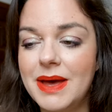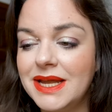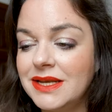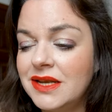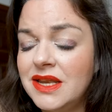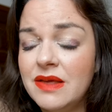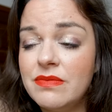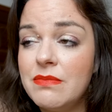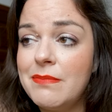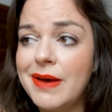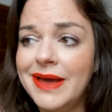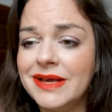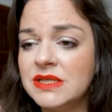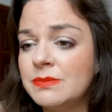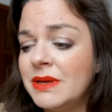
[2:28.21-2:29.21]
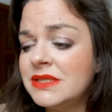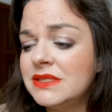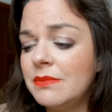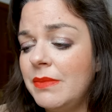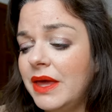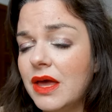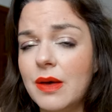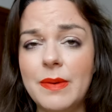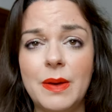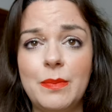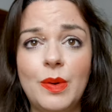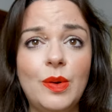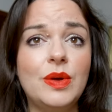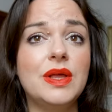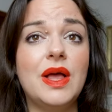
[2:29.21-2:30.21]
I didn't even buy expensive makeup. I
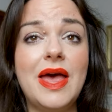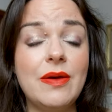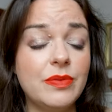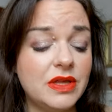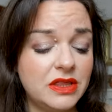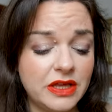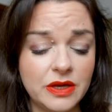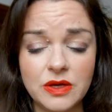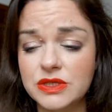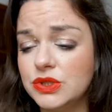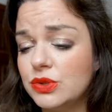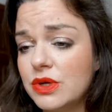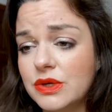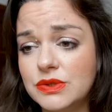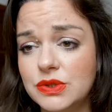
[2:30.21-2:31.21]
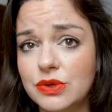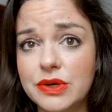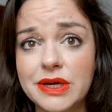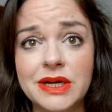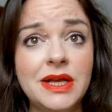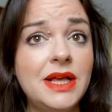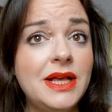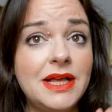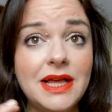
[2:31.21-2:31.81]
bought everything is drugstore